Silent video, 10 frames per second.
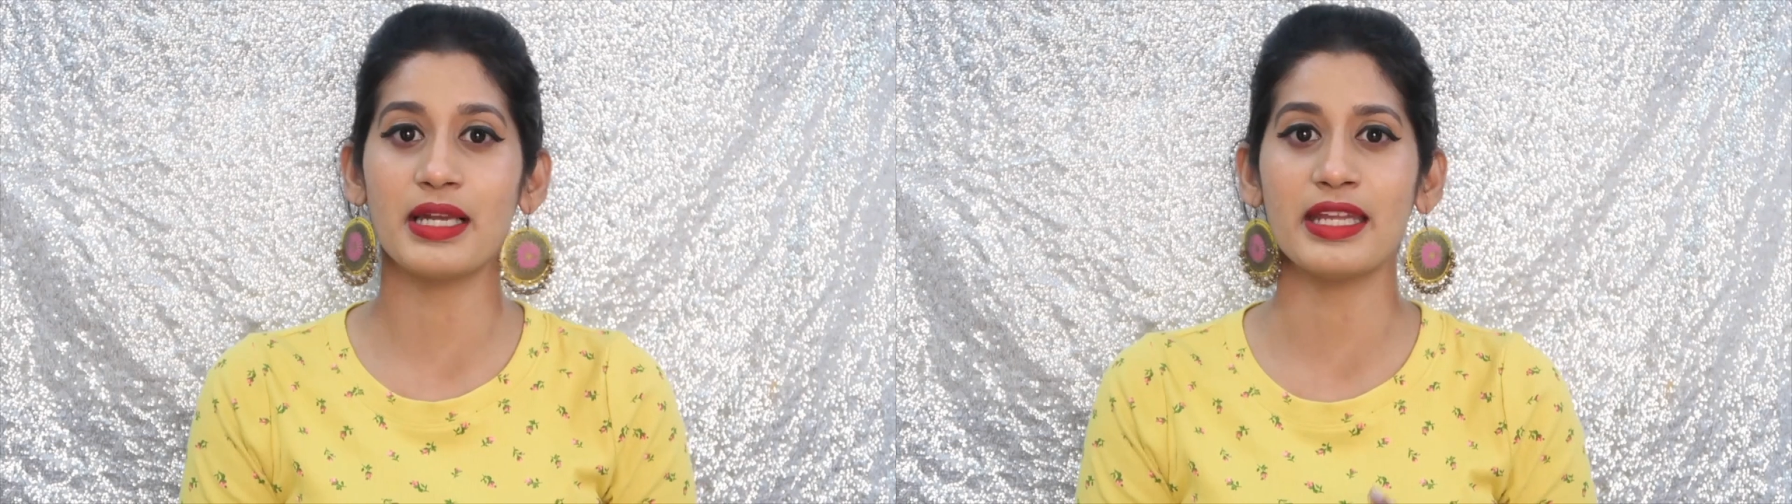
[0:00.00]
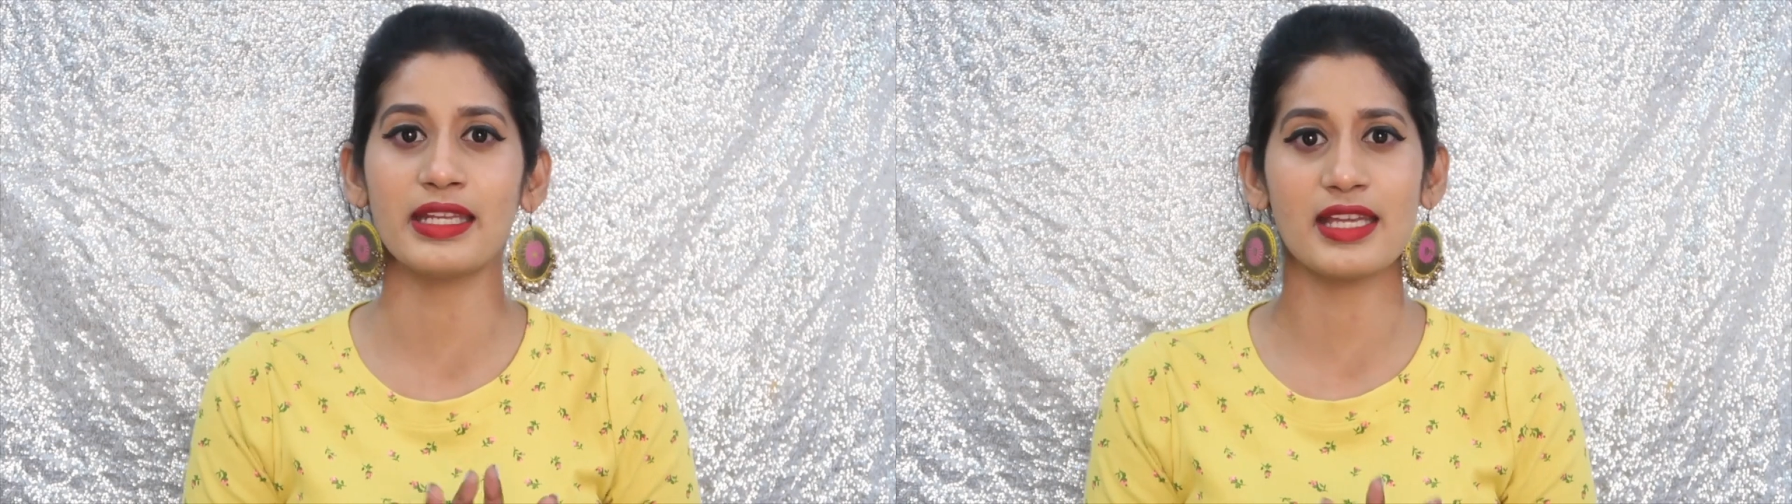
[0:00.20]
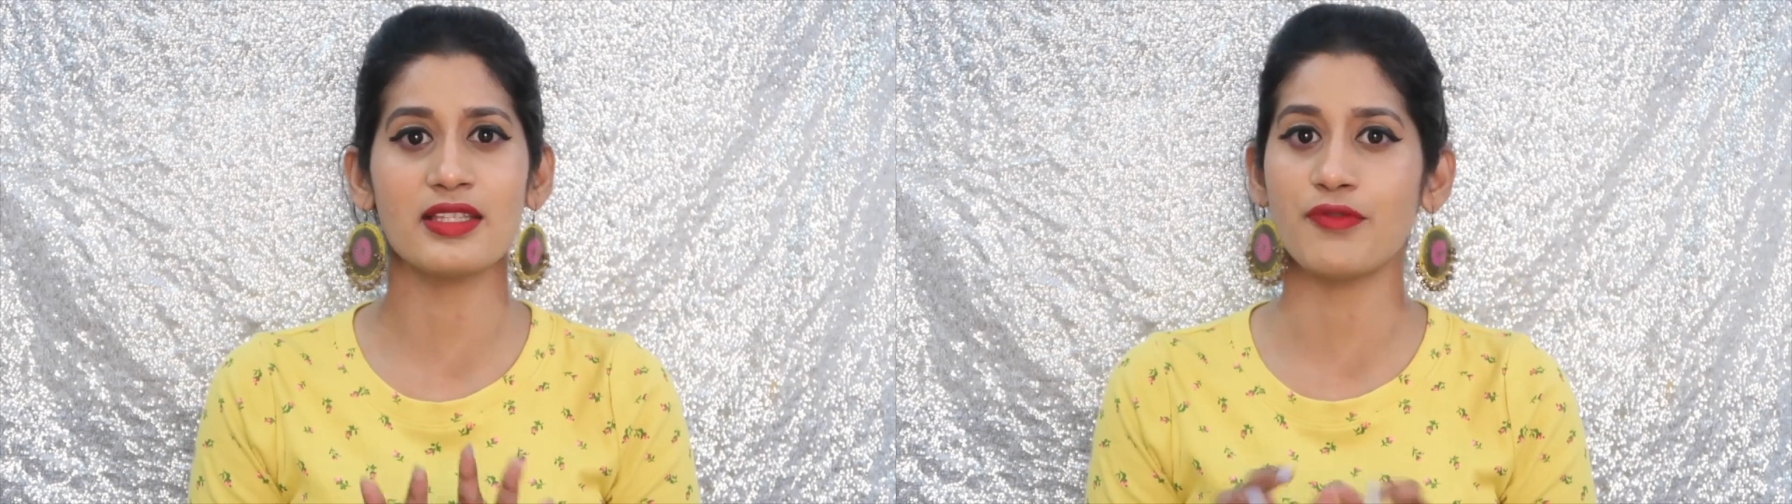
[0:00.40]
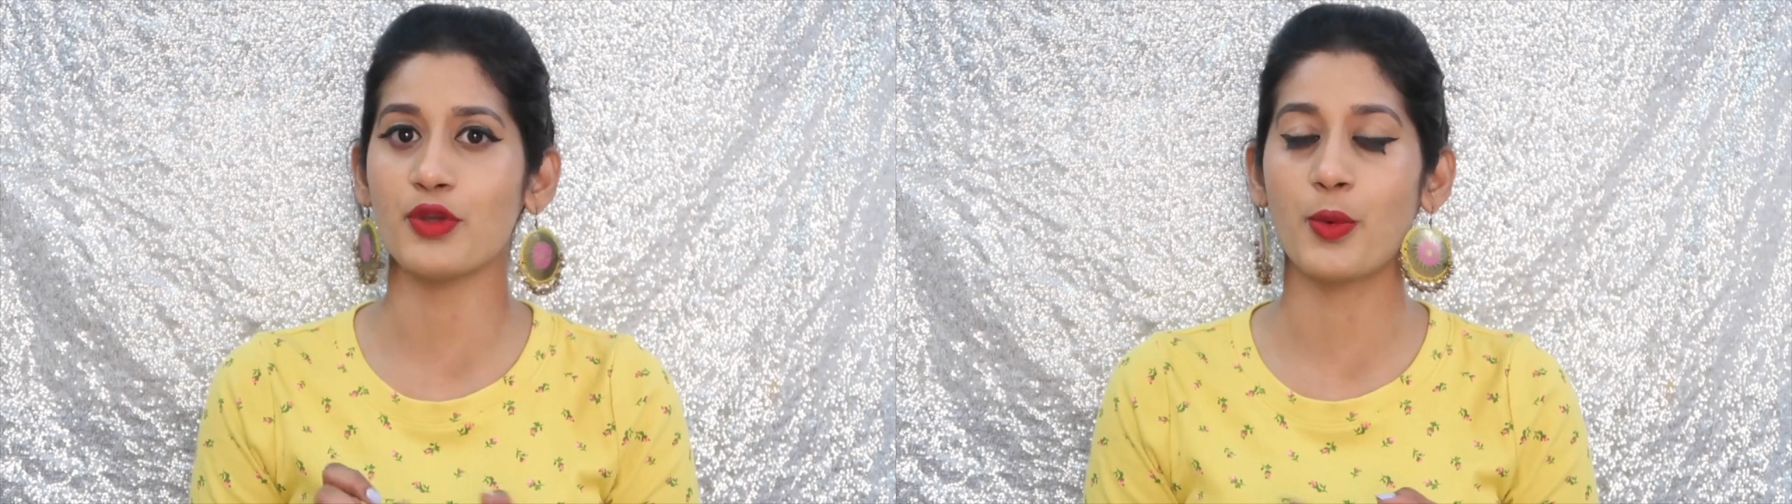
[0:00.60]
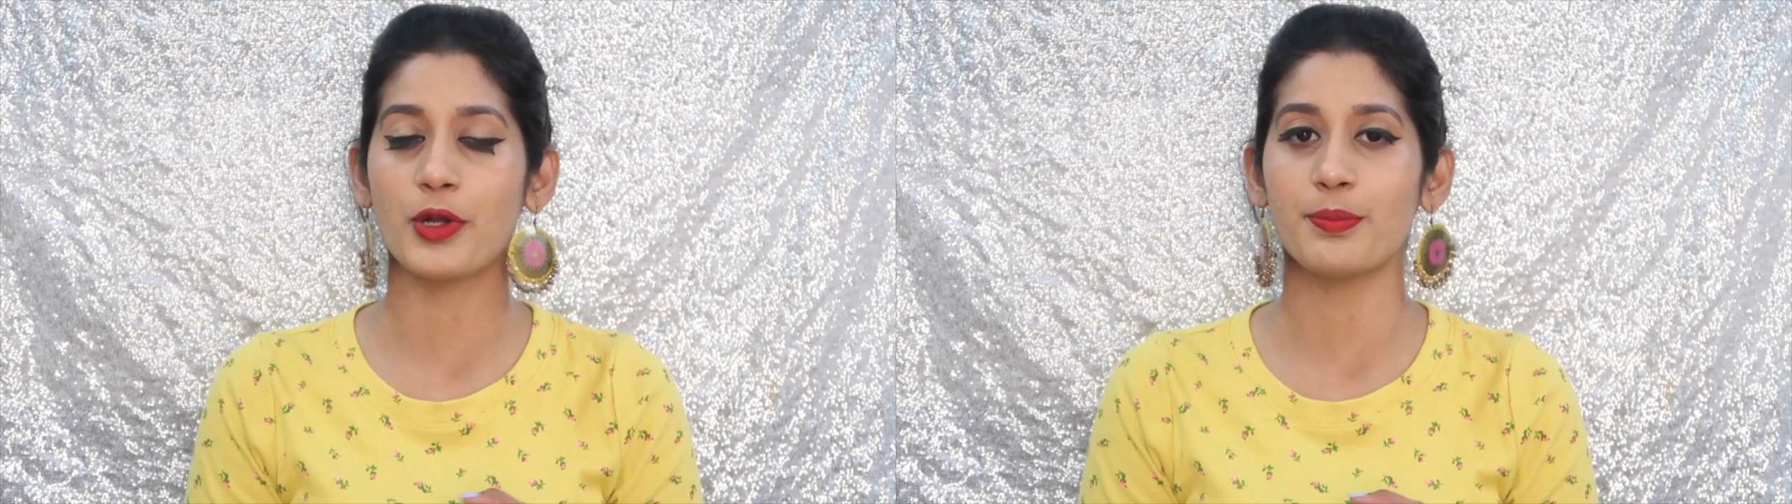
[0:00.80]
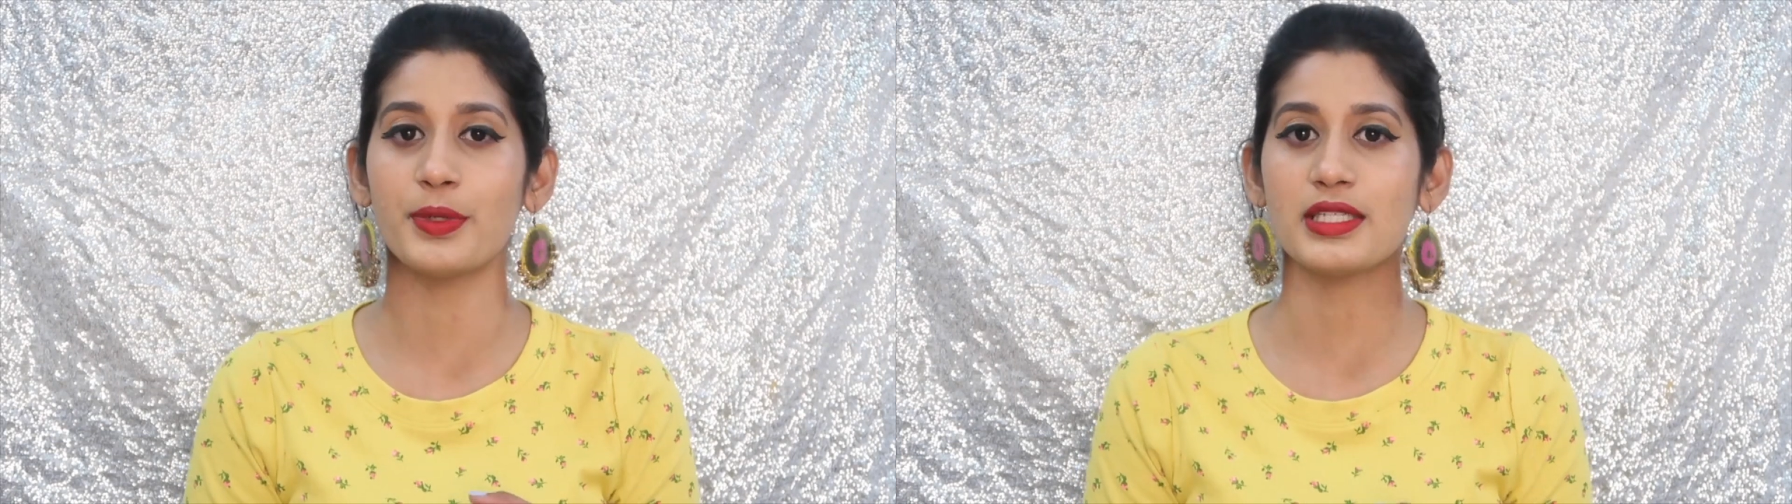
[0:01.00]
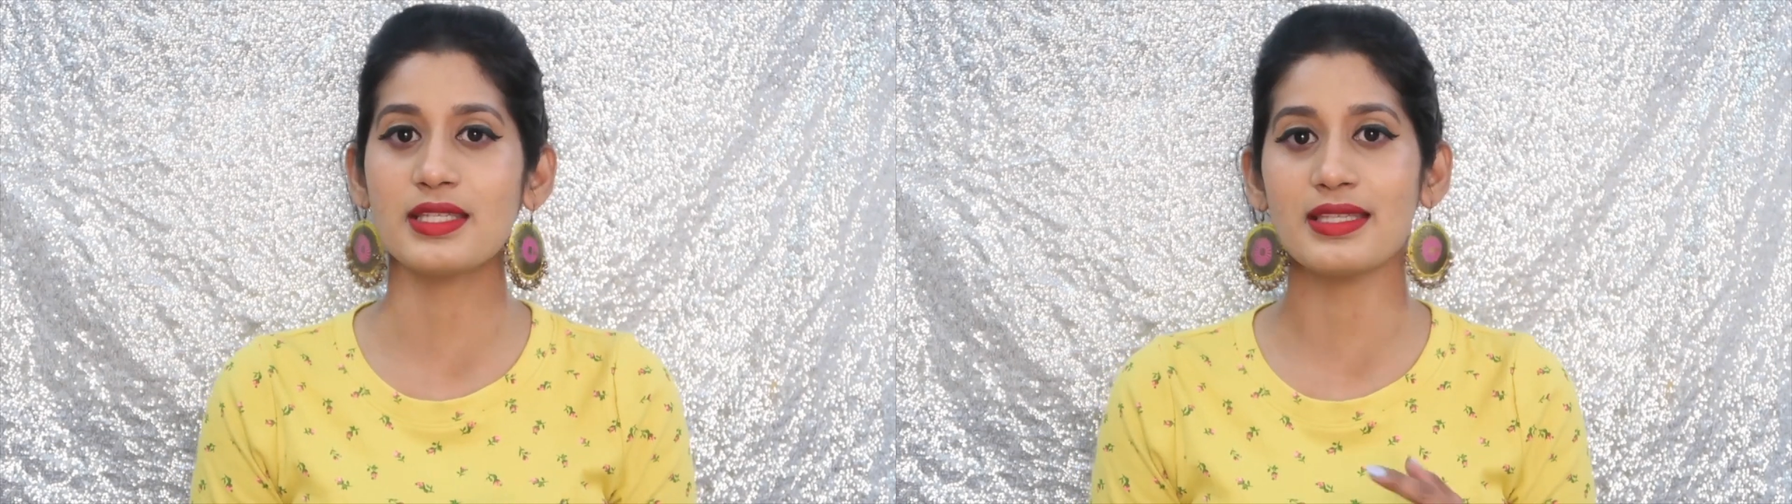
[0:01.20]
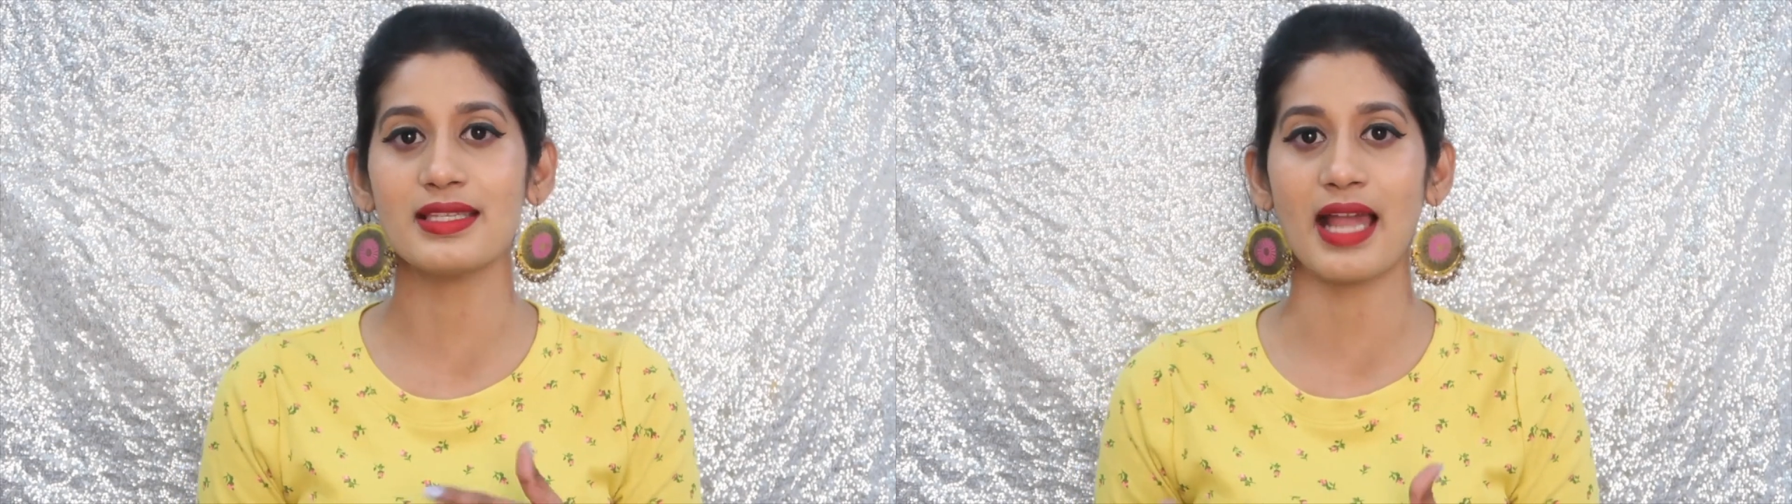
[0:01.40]
In case if you want to
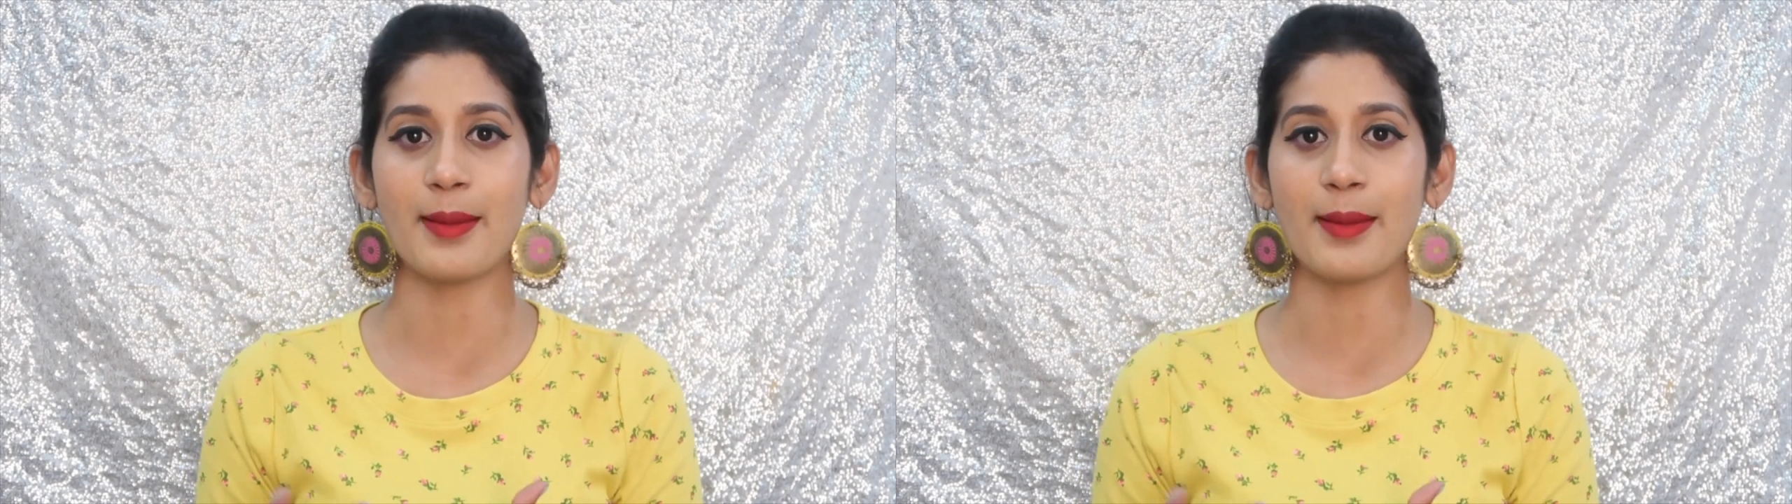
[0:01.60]
purchase this,